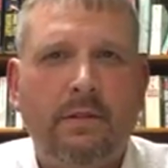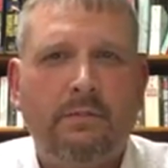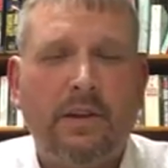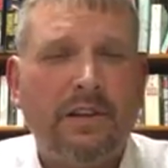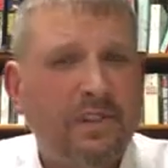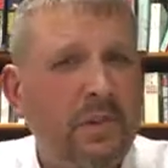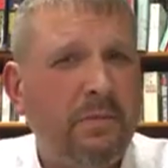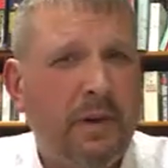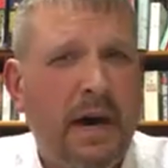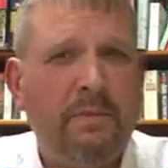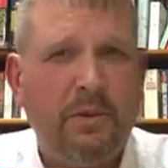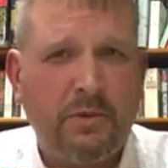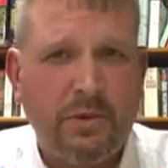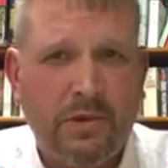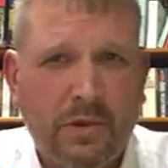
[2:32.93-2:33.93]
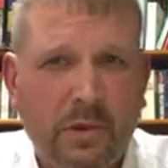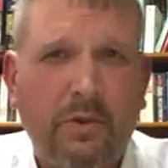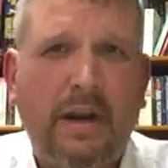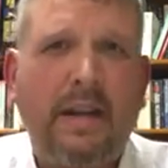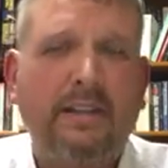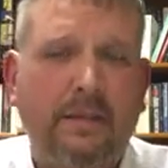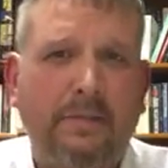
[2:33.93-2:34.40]
President Obama was
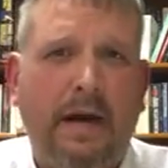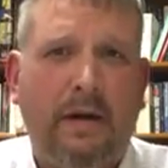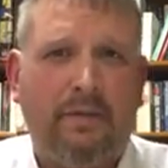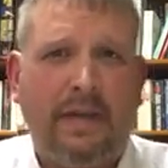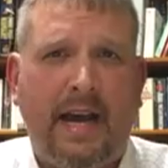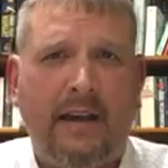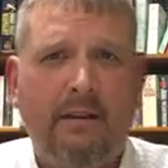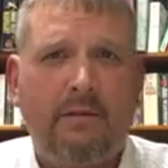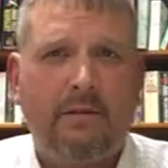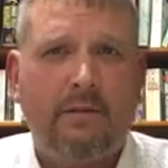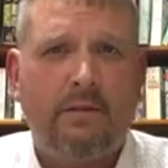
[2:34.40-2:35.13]
correct about that.